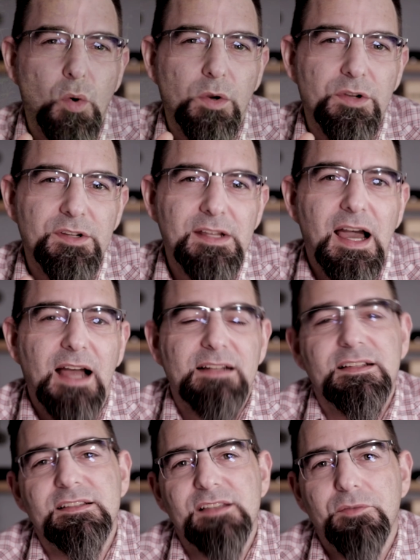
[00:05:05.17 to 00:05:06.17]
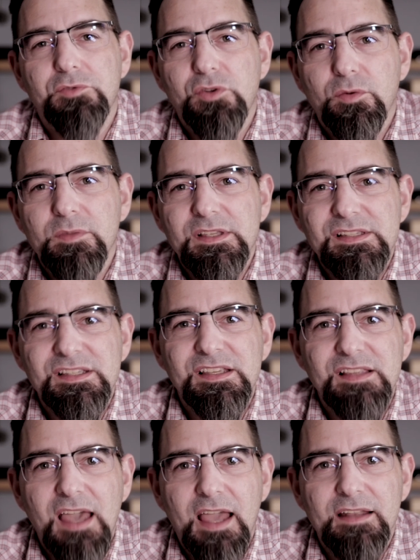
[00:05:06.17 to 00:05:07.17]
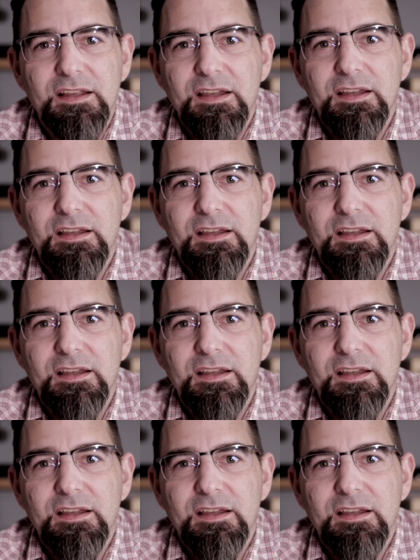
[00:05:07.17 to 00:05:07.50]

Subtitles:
or not, because I would normally see that